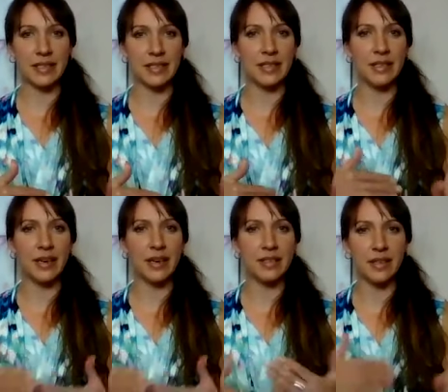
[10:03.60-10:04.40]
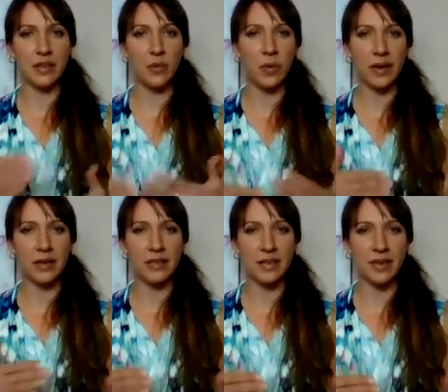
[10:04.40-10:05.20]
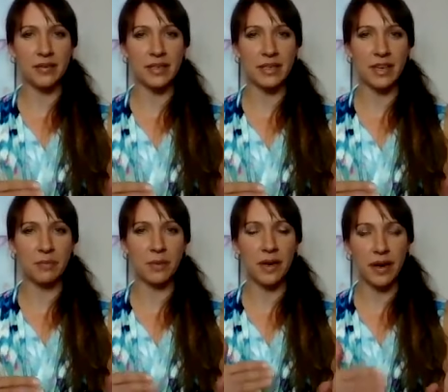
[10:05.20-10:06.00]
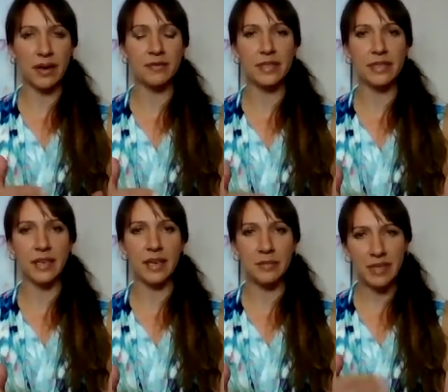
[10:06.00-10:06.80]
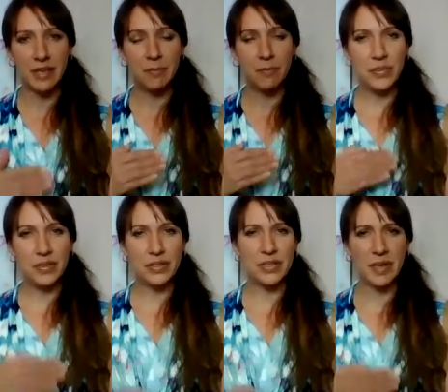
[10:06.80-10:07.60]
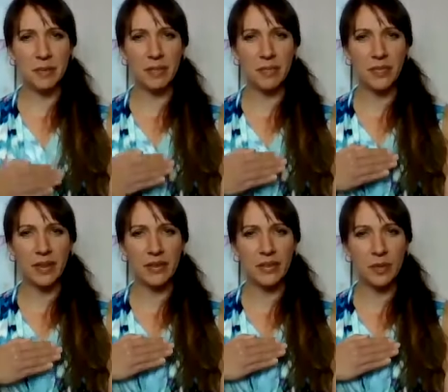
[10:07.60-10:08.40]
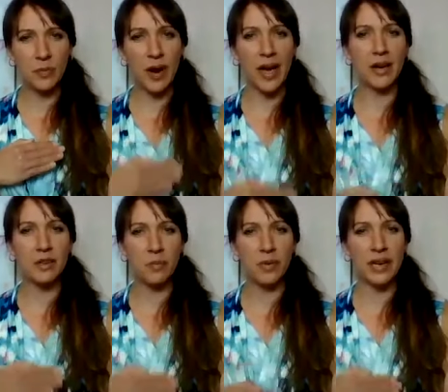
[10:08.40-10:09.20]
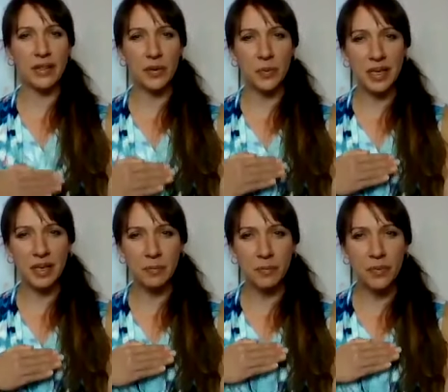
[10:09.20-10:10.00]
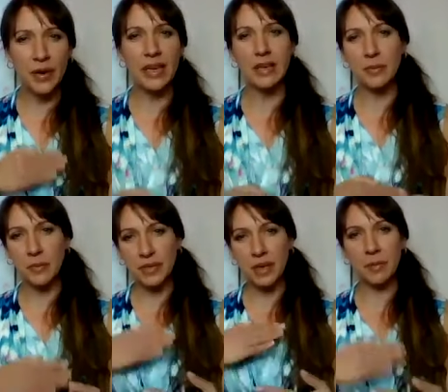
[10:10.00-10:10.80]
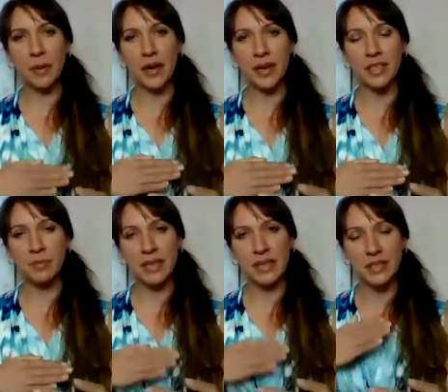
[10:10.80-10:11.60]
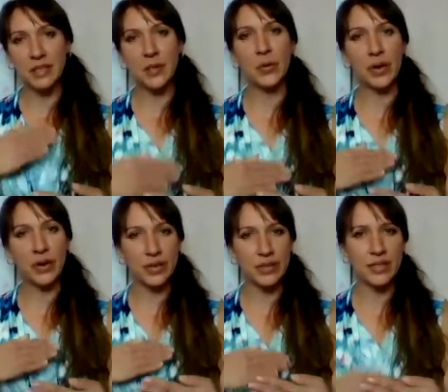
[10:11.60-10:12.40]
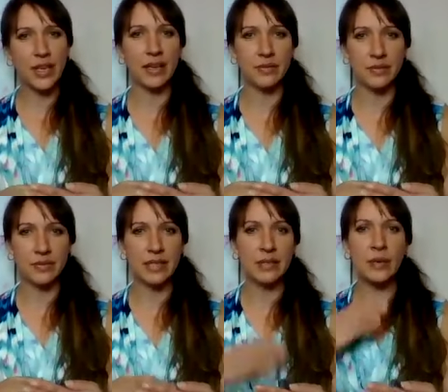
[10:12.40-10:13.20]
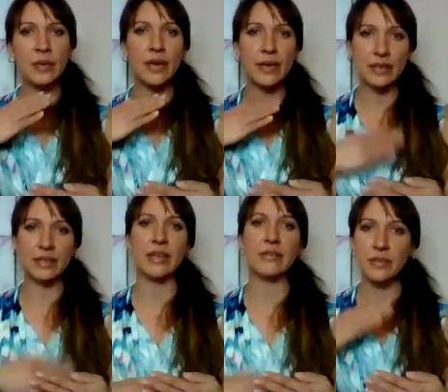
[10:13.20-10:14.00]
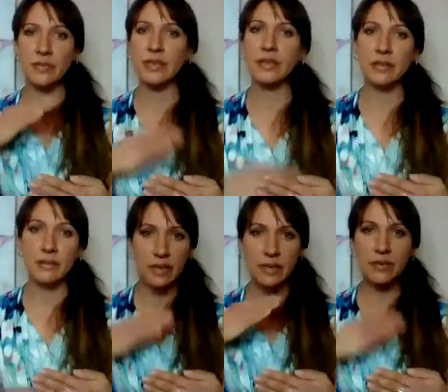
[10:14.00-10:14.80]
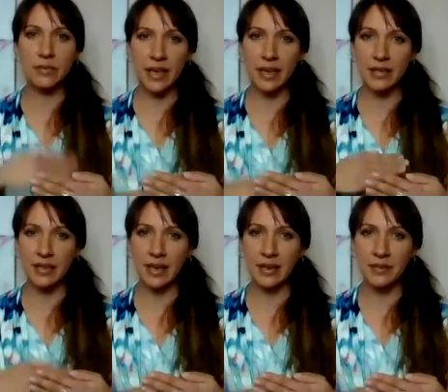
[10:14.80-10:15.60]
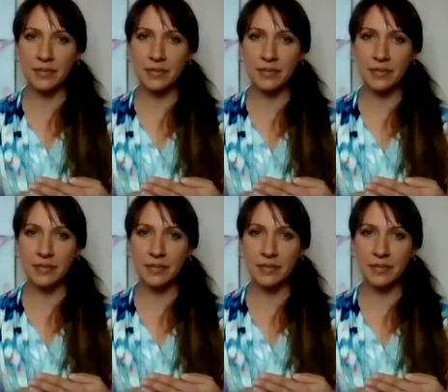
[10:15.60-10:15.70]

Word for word: us? It's not necessarily the wear and tear of everyday life, but oftentimes there's some radical break that we break with our bodies because it's no longer safe. It's no longer safe to feel from the head down.